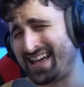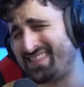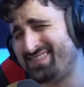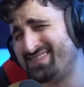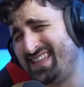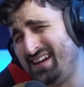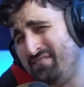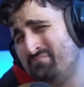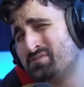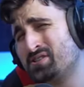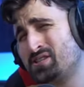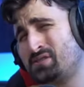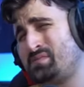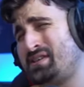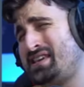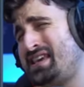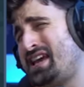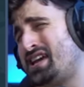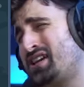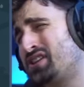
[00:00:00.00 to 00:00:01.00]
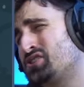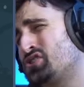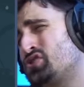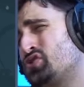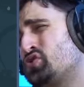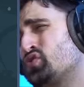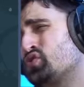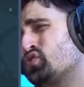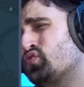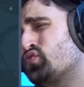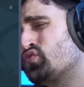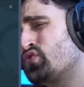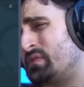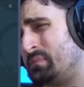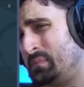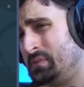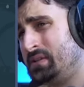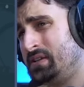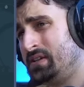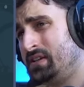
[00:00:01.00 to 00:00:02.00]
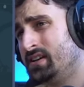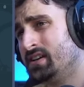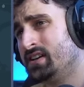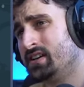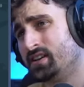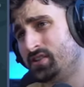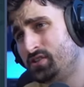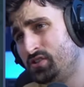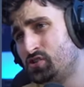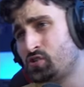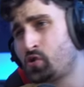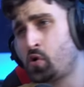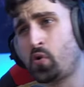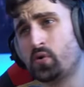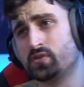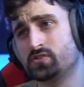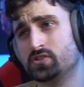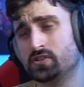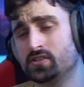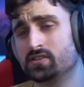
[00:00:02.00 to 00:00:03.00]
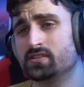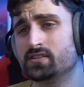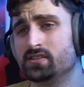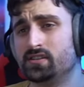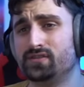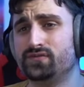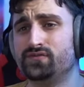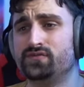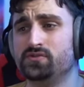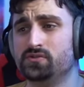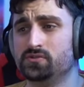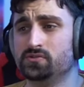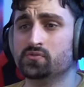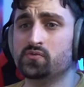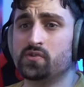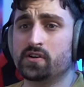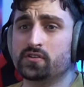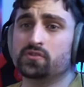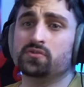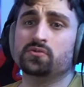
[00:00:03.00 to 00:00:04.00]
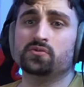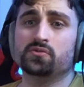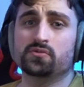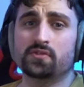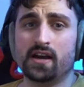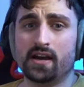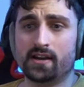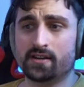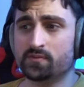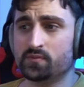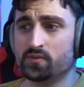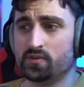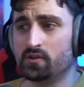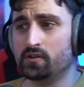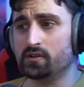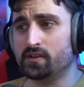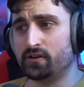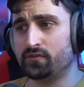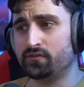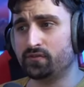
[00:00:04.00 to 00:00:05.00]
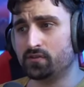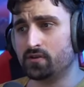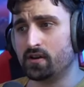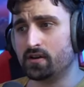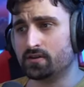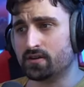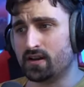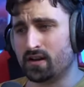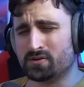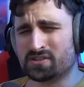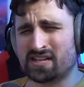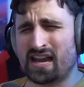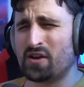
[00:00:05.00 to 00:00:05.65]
and that must be extremely discouraging if you wanted to do that with only a few hundred hours.